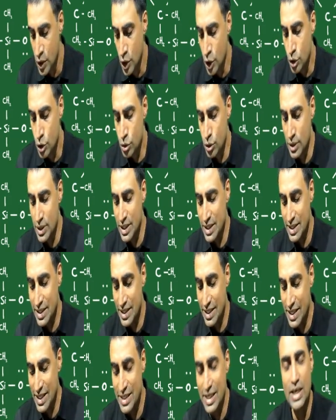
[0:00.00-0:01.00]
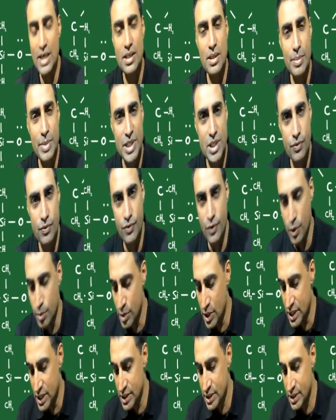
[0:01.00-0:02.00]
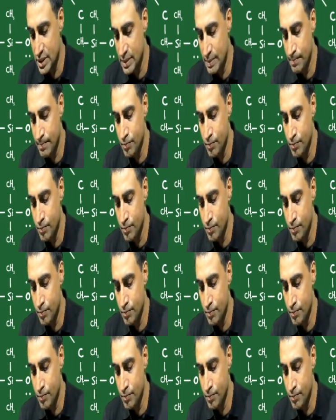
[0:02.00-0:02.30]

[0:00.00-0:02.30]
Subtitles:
So these are the basic formulas.